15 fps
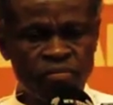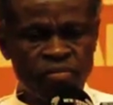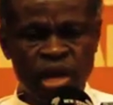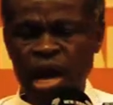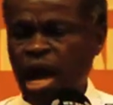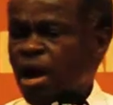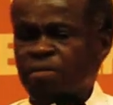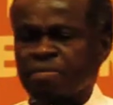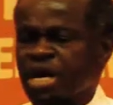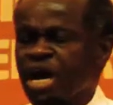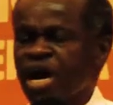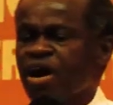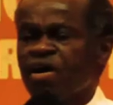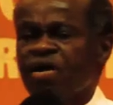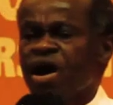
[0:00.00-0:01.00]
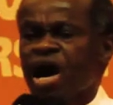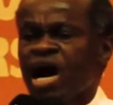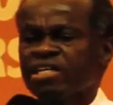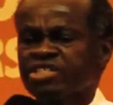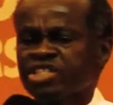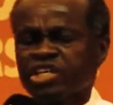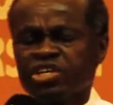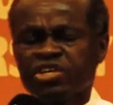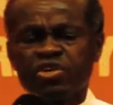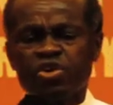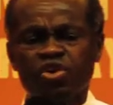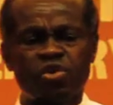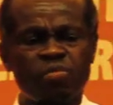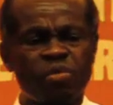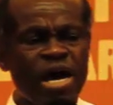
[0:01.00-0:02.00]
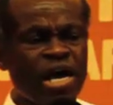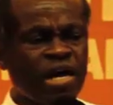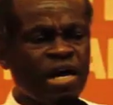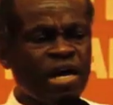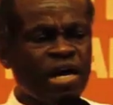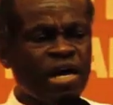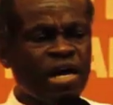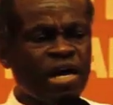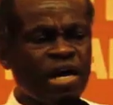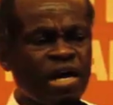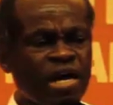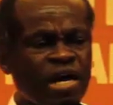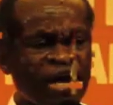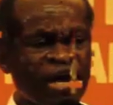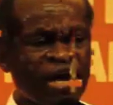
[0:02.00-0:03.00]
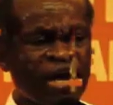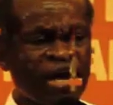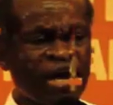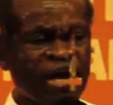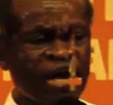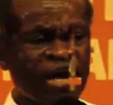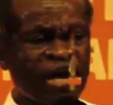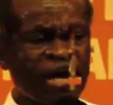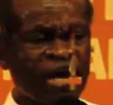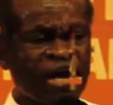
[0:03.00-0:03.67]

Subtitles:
I'm now urging you, my good friend,